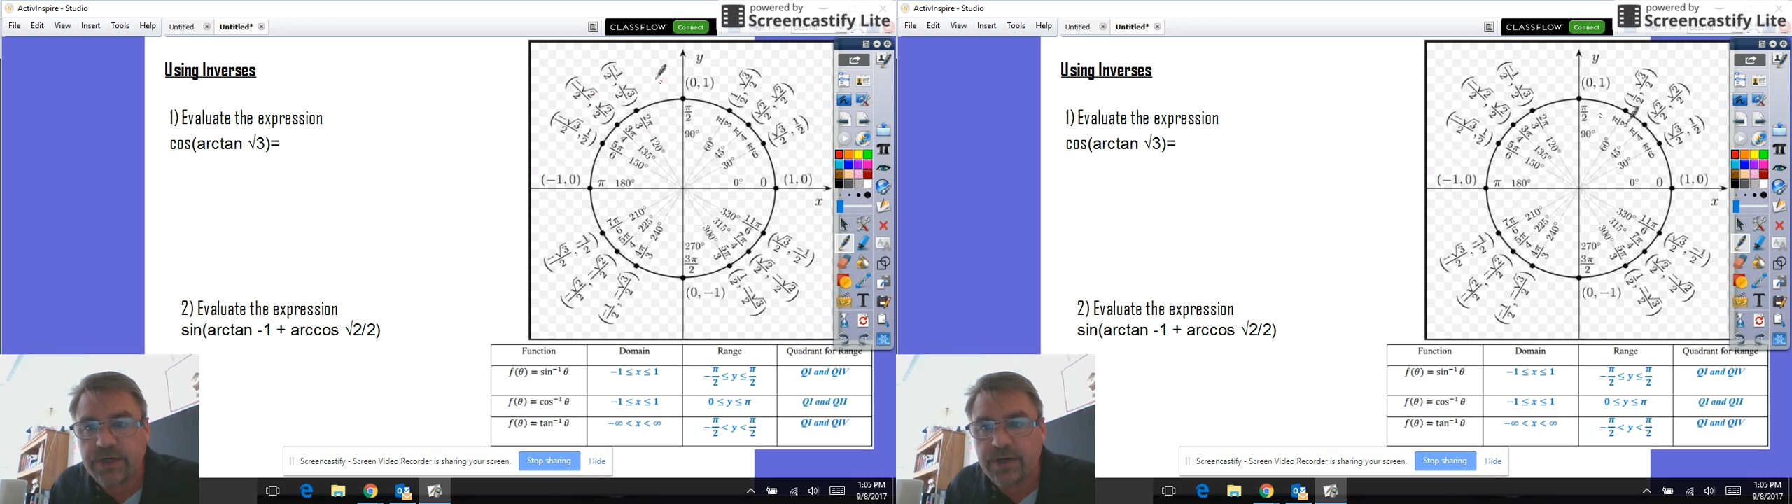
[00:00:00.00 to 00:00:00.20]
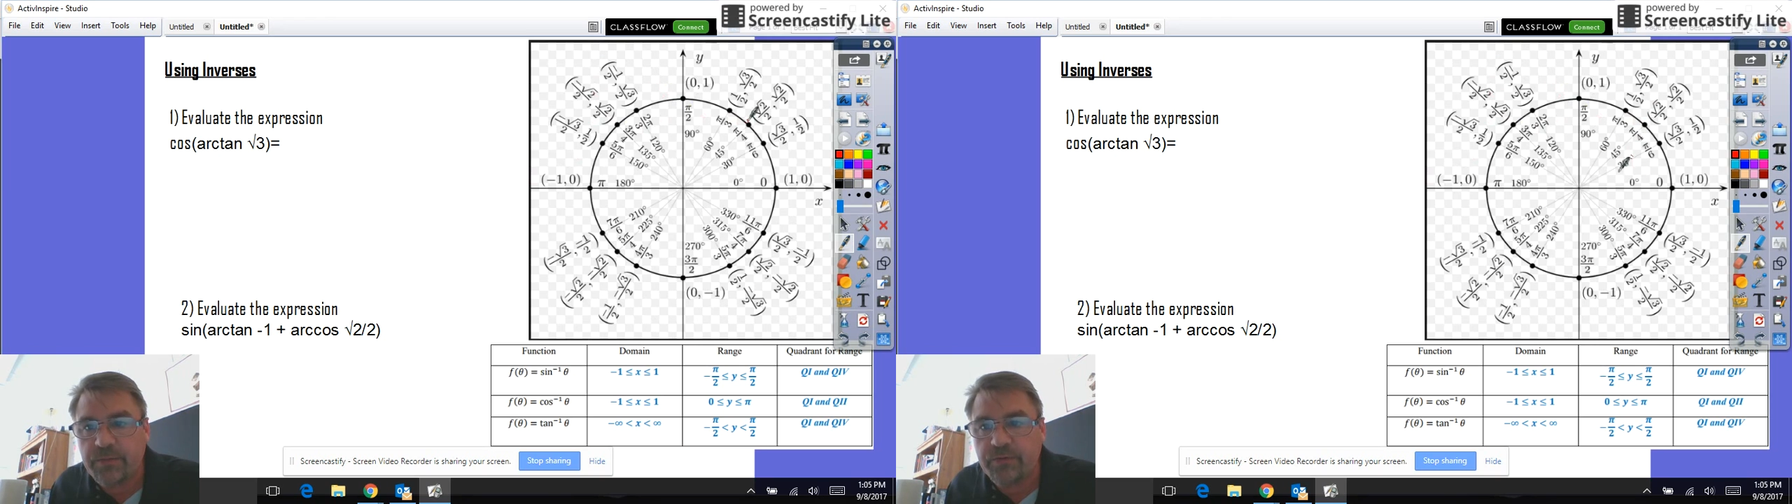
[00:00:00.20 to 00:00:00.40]

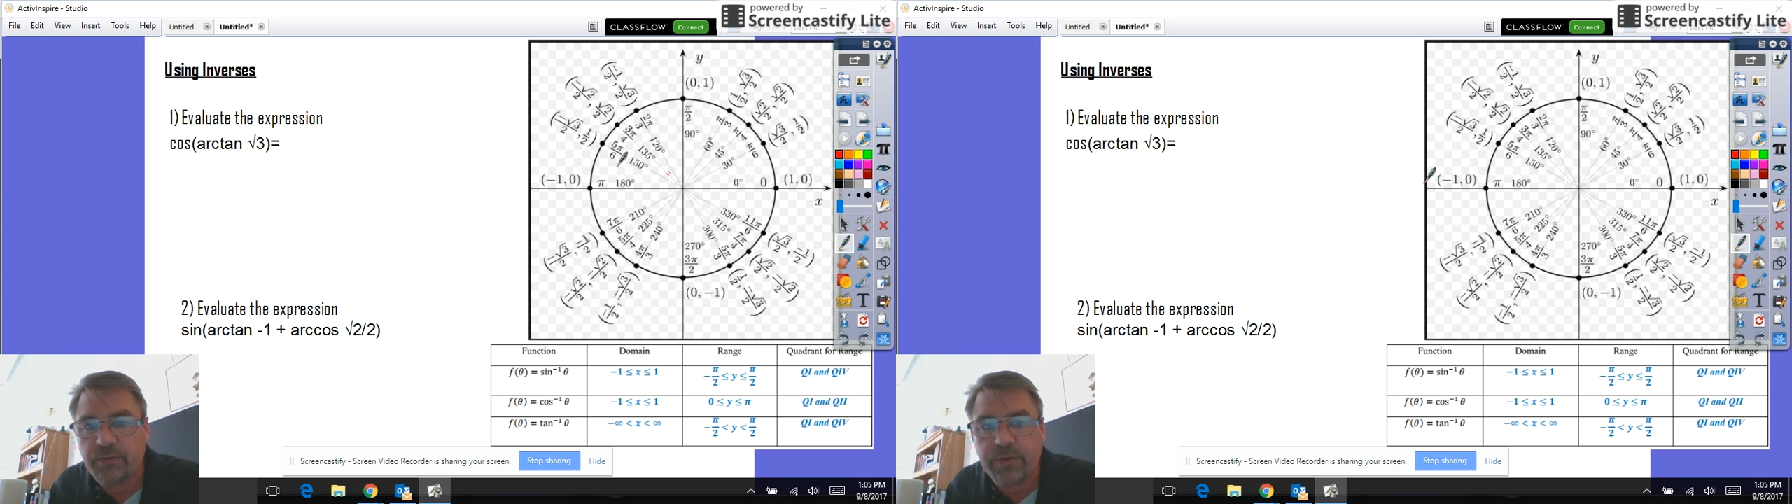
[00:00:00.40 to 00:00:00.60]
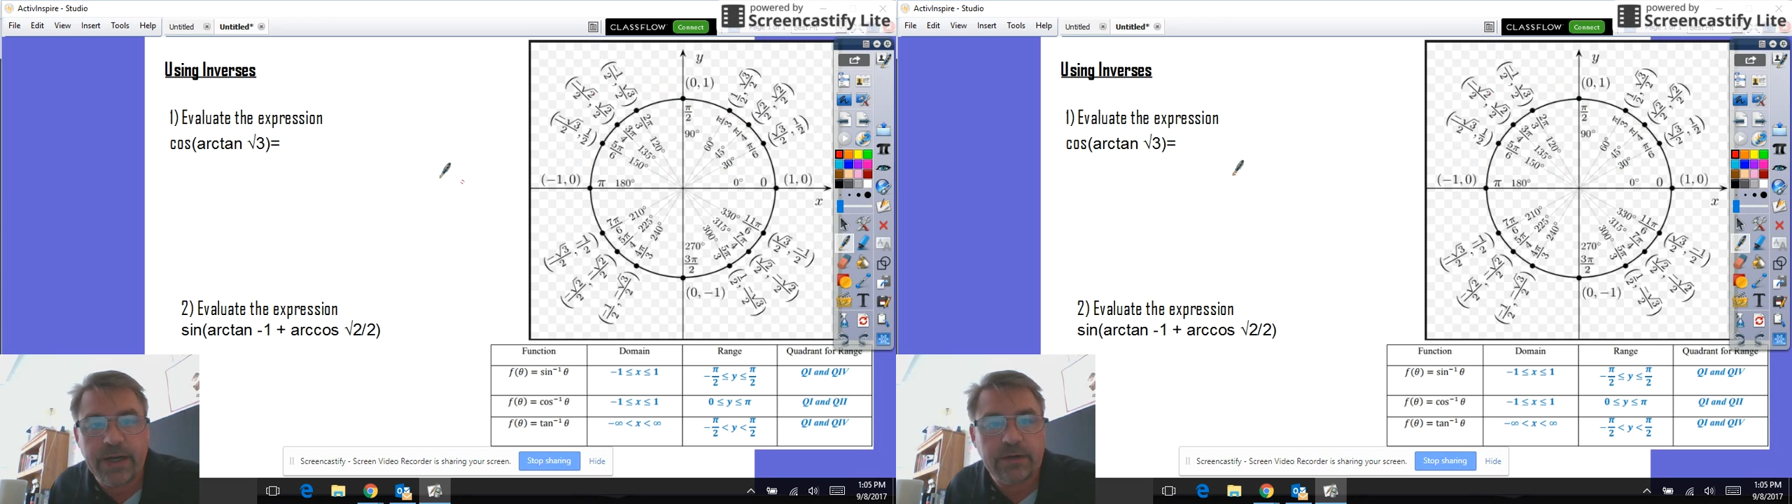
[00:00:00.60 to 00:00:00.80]
move
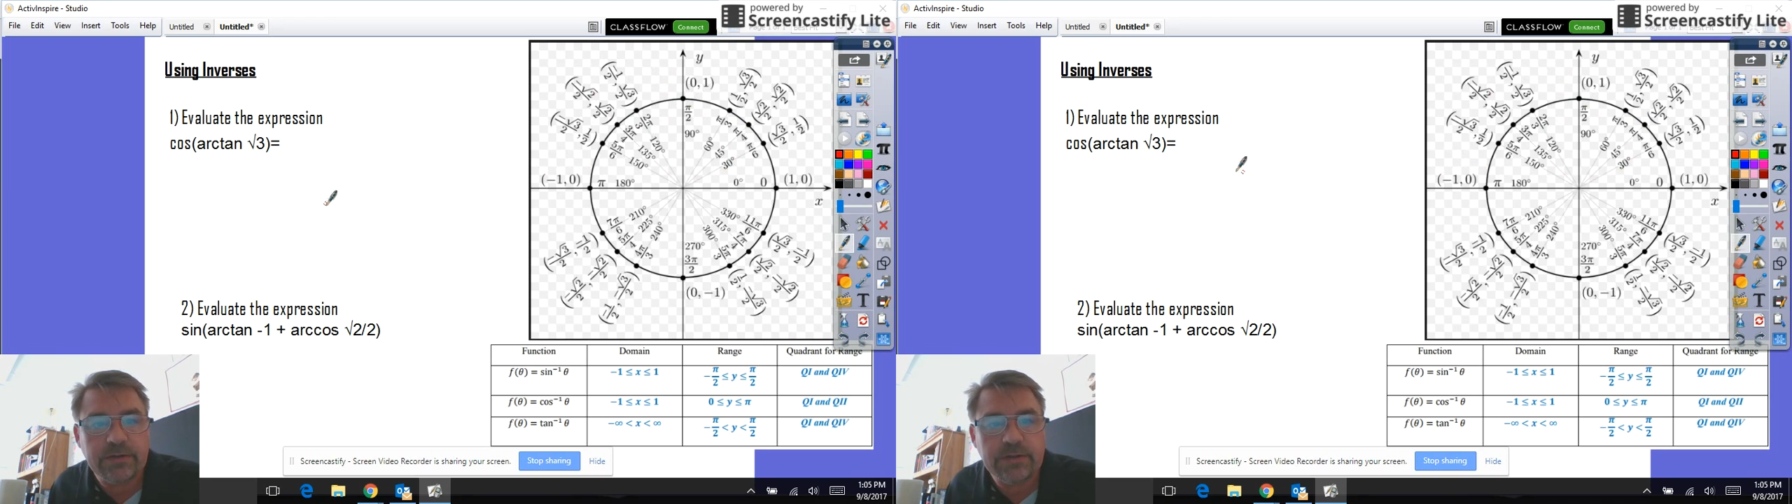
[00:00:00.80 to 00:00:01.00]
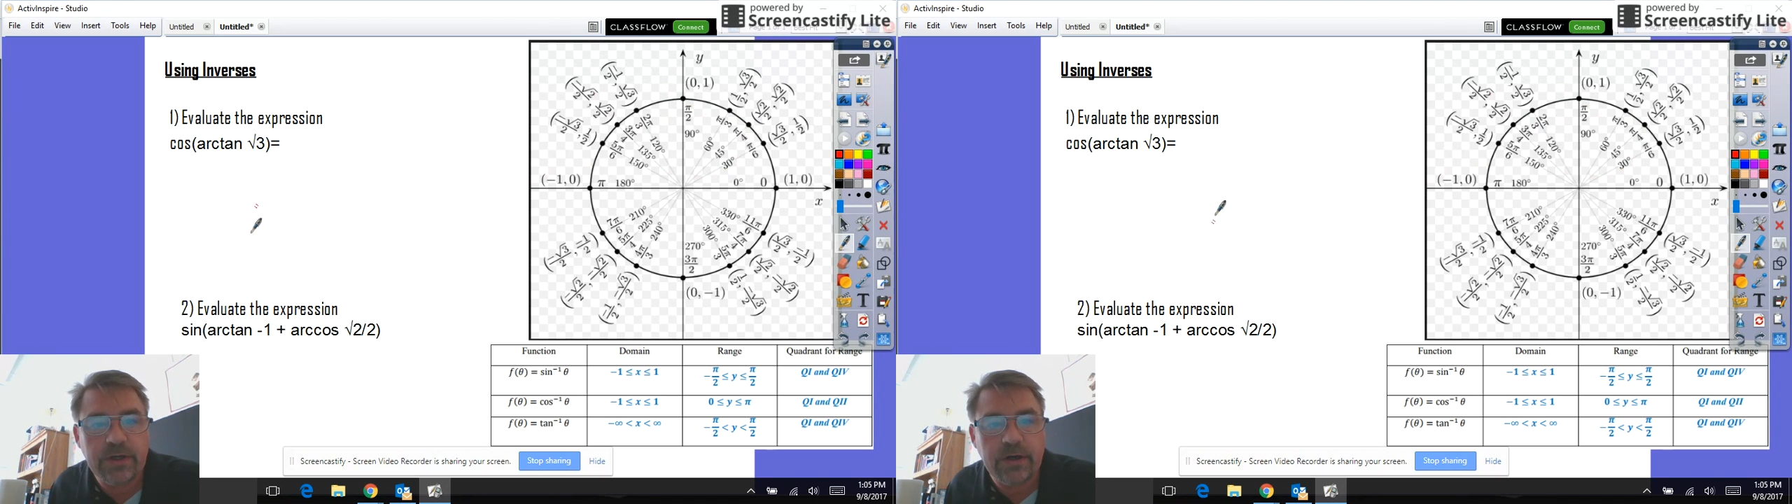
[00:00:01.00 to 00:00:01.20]

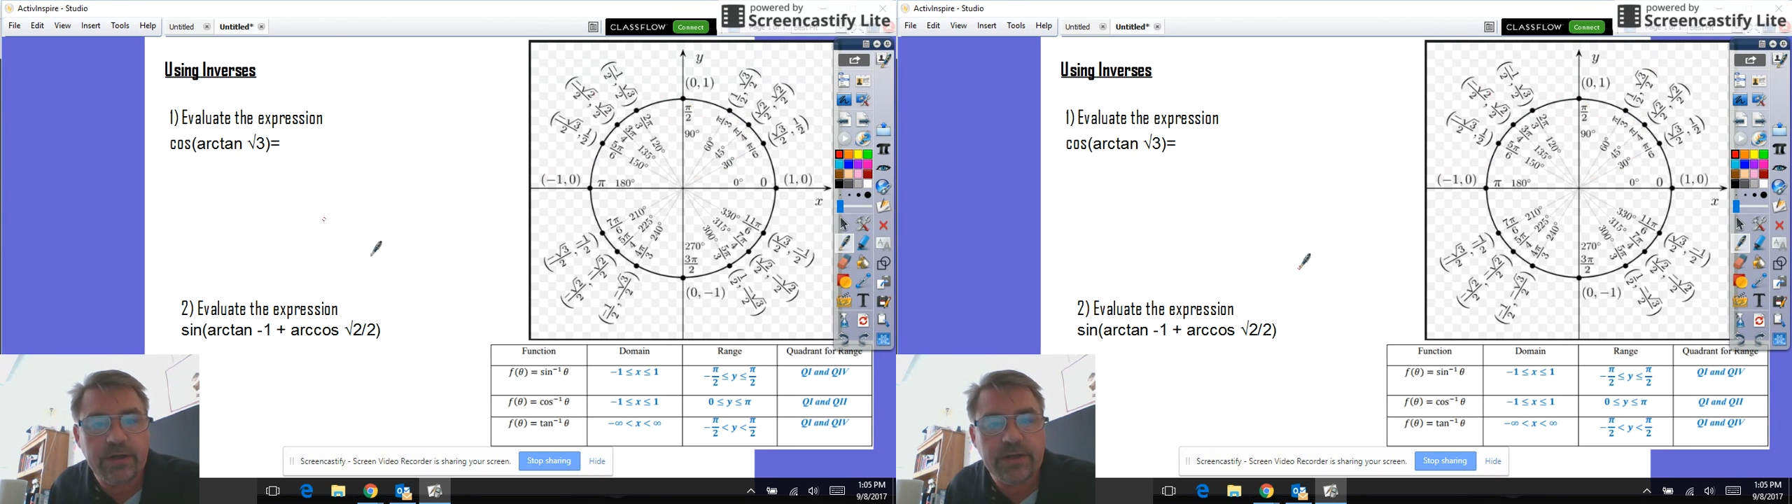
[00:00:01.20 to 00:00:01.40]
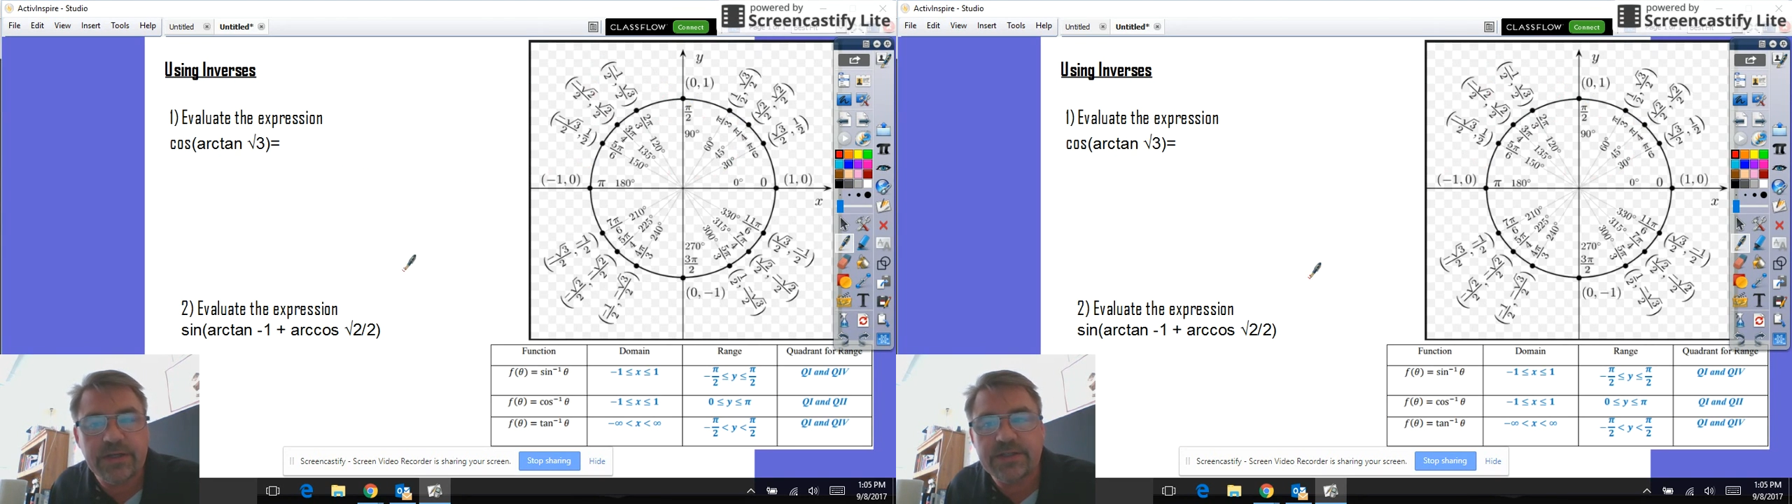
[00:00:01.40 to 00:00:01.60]
around
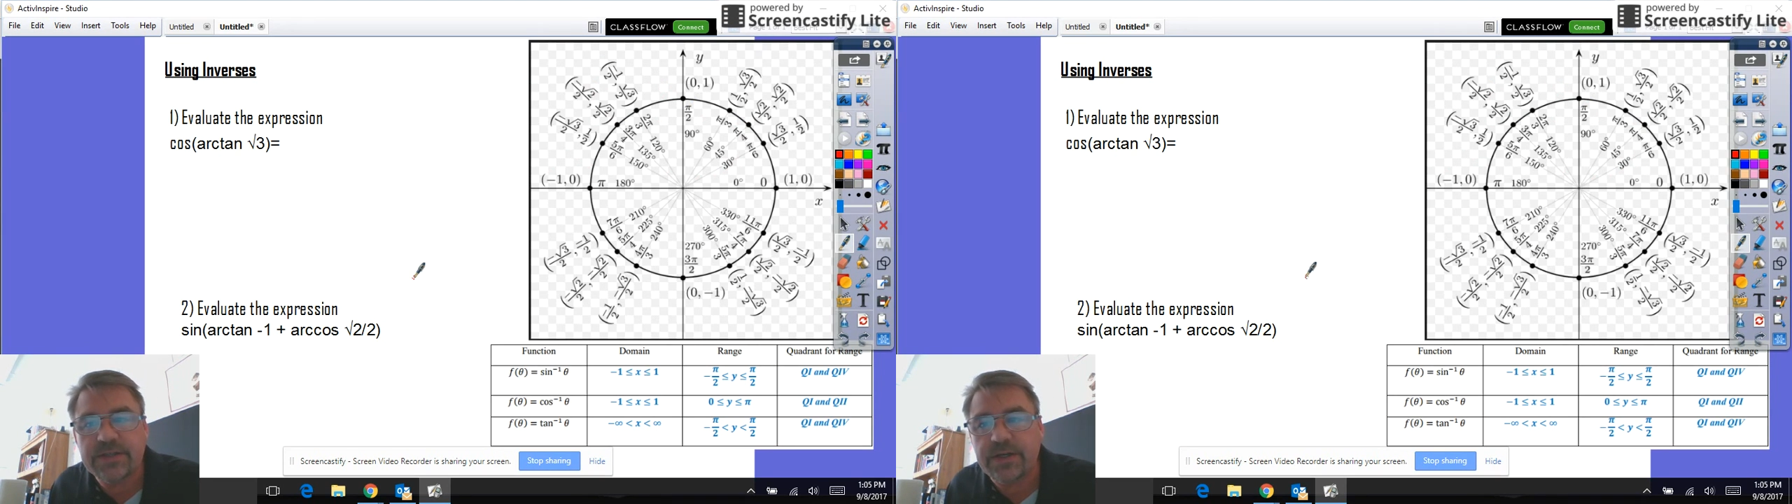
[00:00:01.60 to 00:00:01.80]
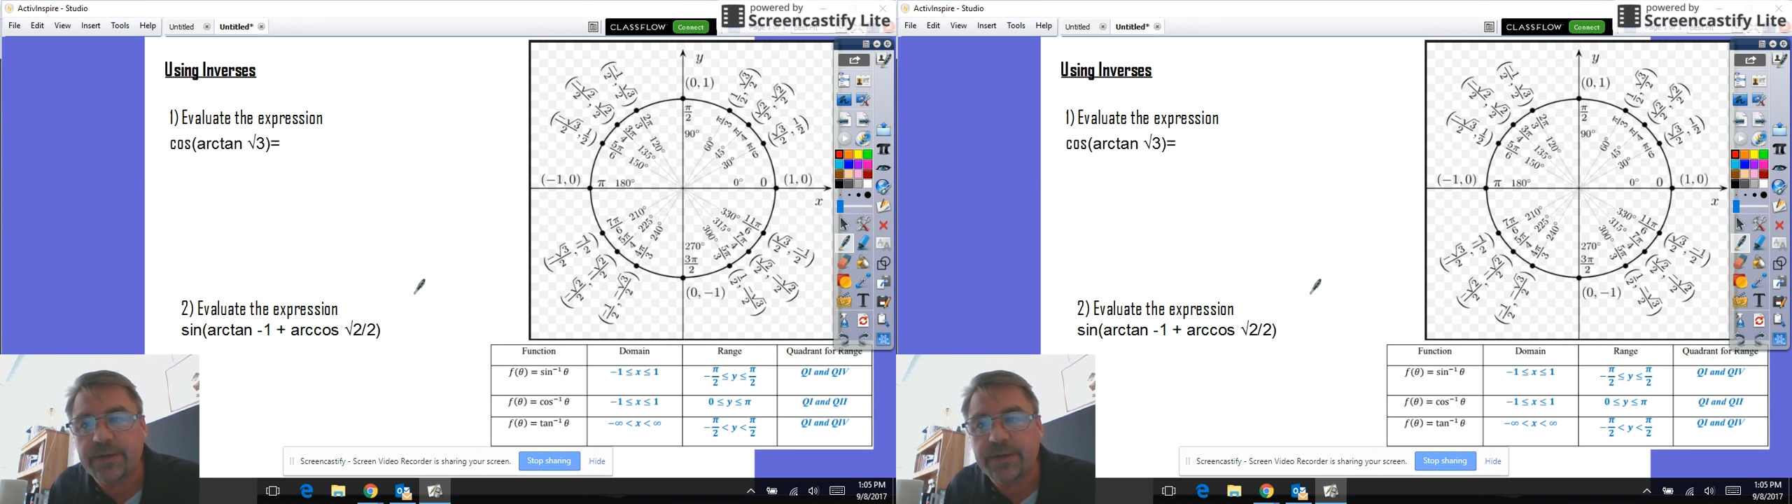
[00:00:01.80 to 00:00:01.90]
on these